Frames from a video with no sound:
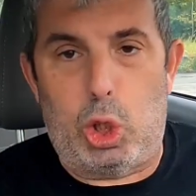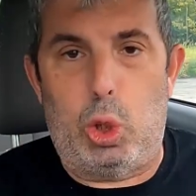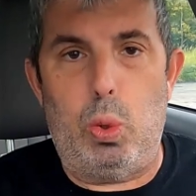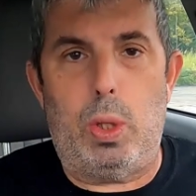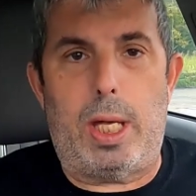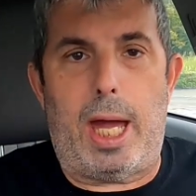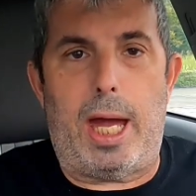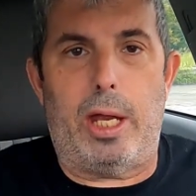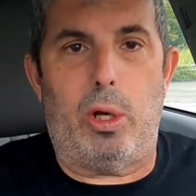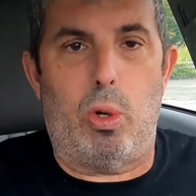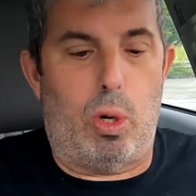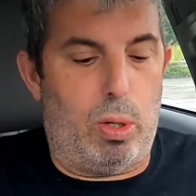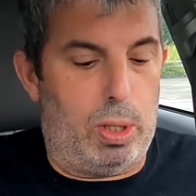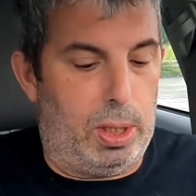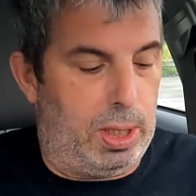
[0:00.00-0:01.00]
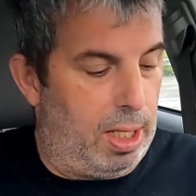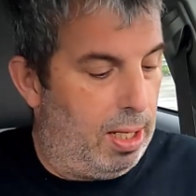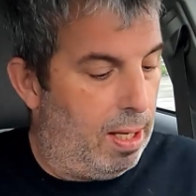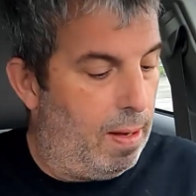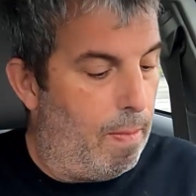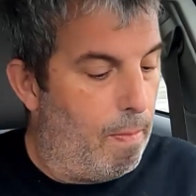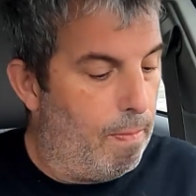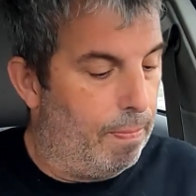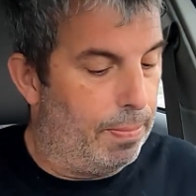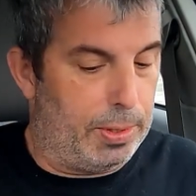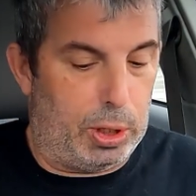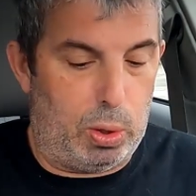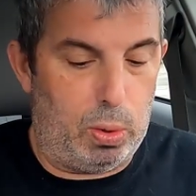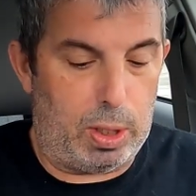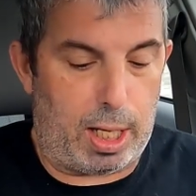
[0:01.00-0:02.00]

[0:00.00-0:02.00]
two categories here. Two